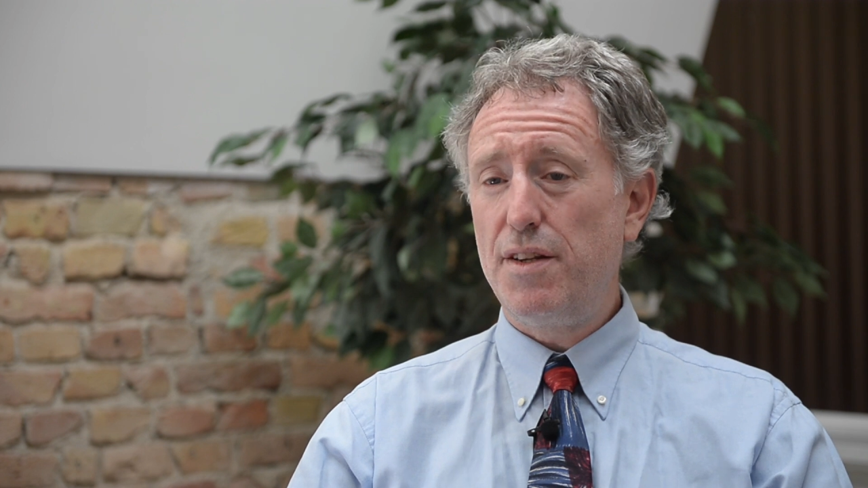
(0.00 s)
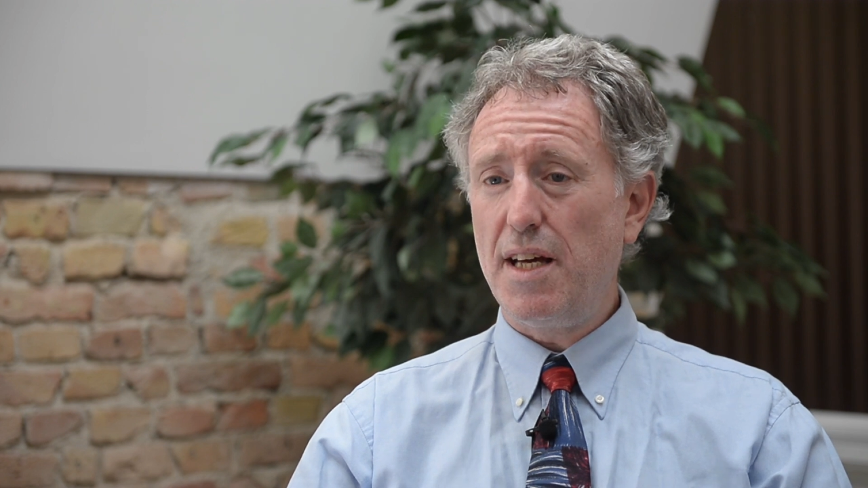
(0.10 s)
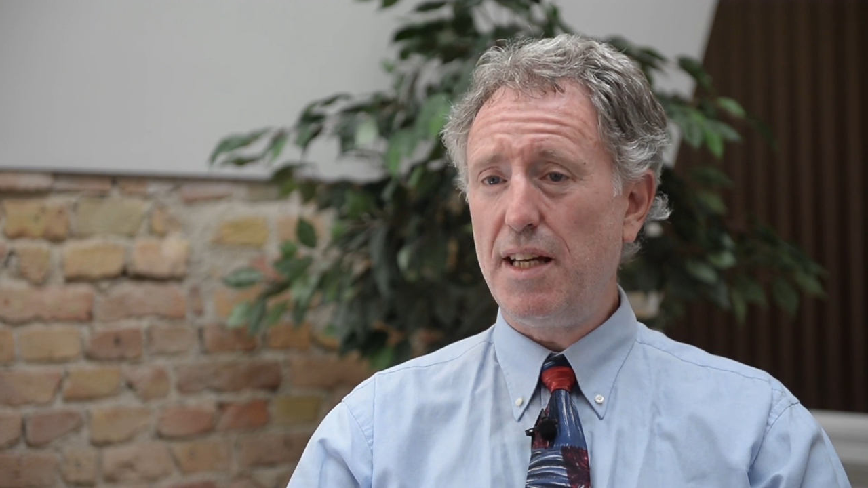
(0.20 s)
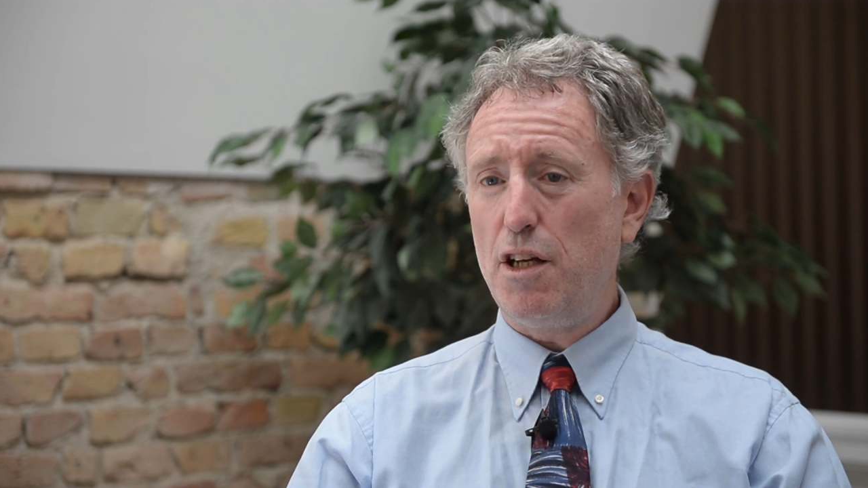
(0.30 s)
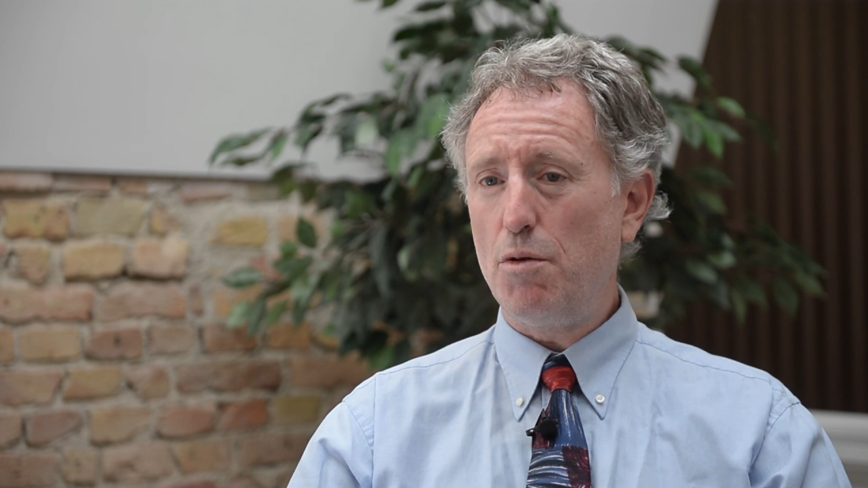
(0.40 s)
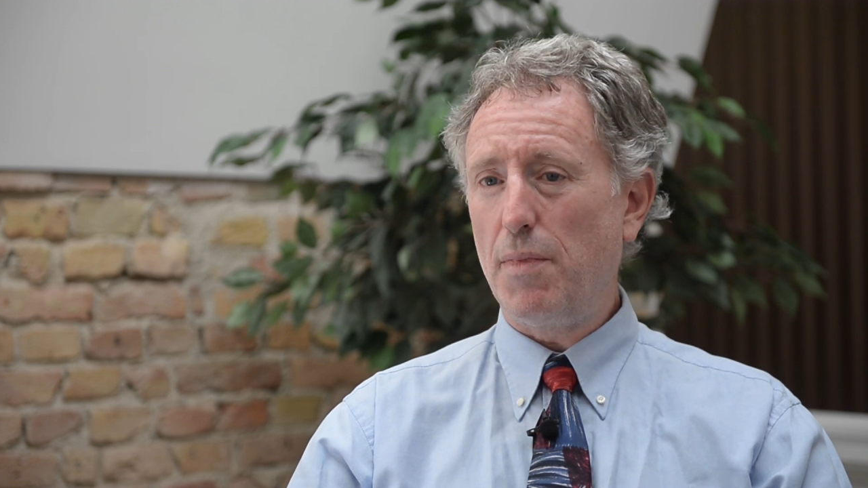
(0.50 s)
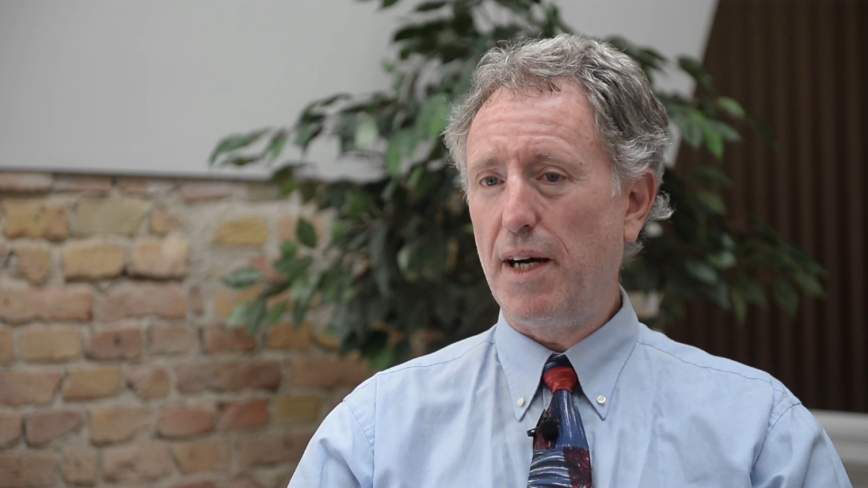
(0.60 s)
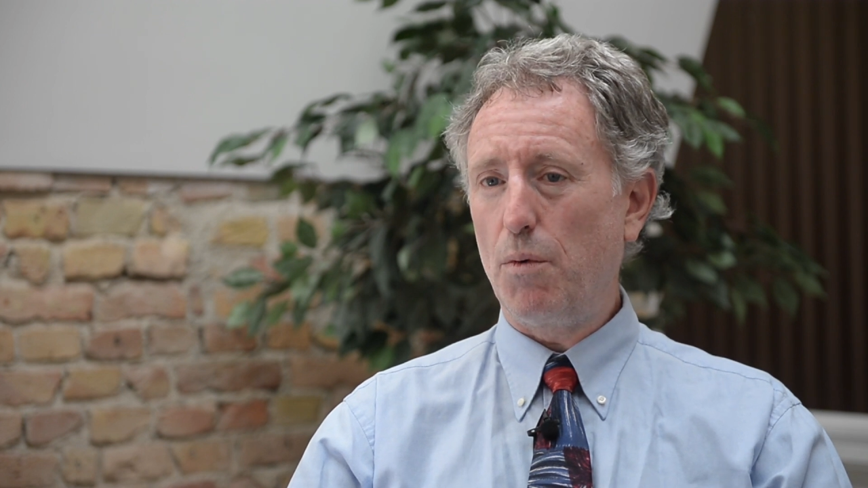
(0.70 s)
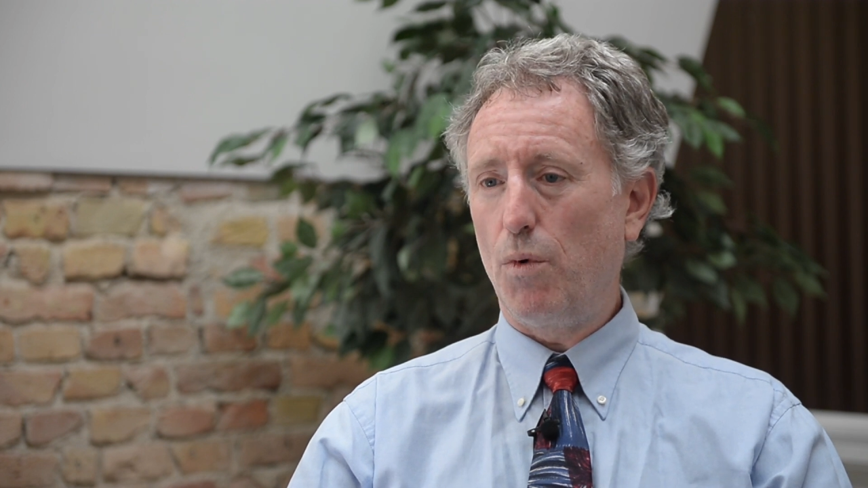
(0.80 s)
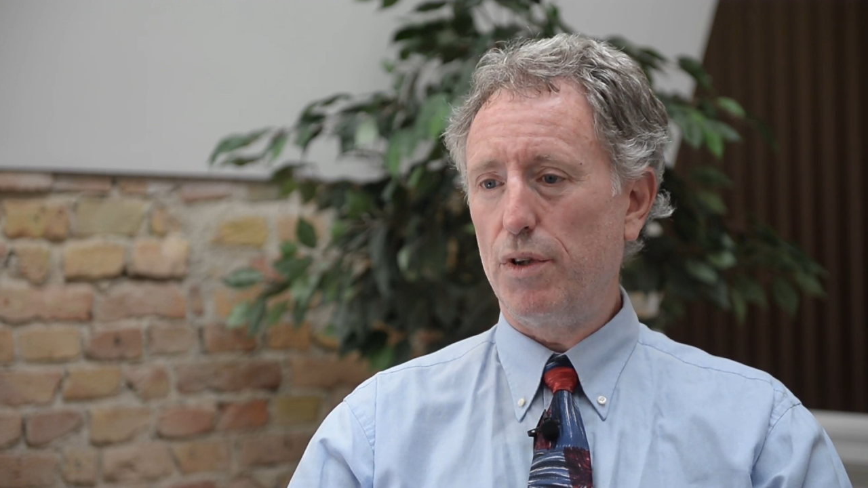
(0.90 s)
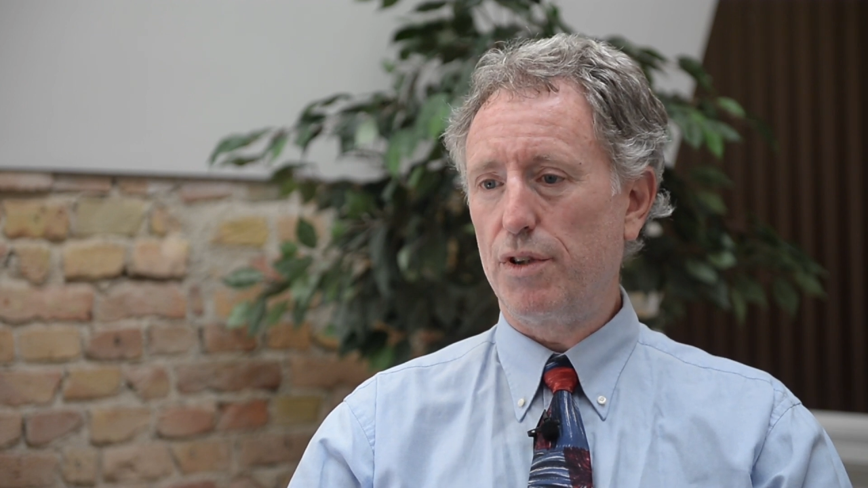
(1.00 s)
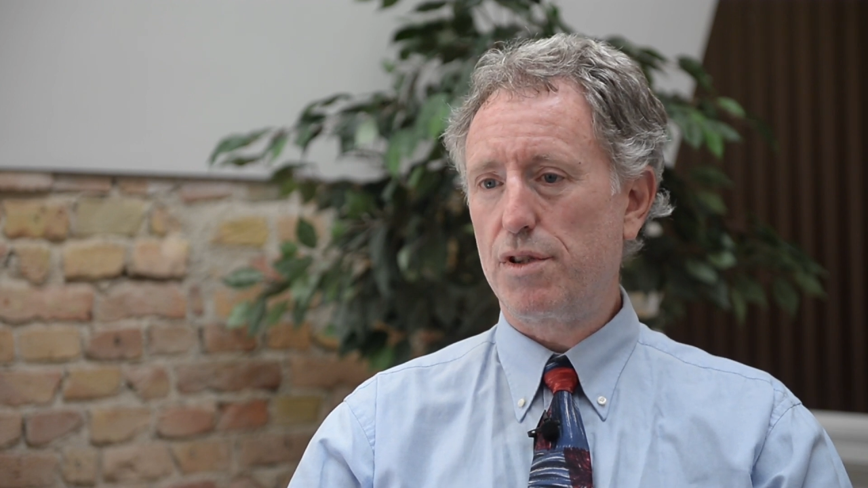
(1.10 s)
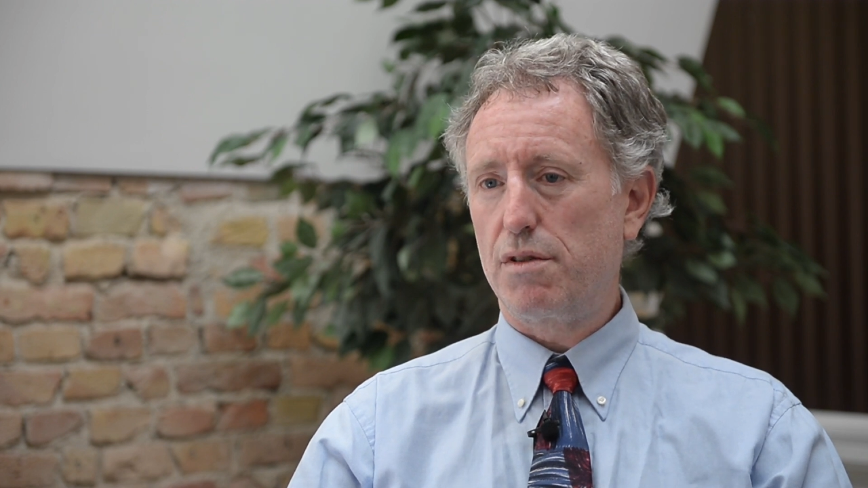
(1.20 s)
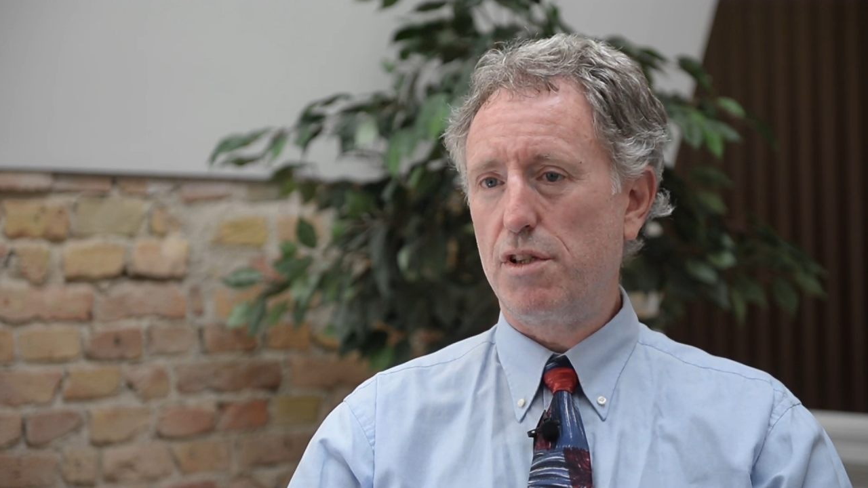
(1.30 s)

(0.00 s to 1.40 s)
then you might want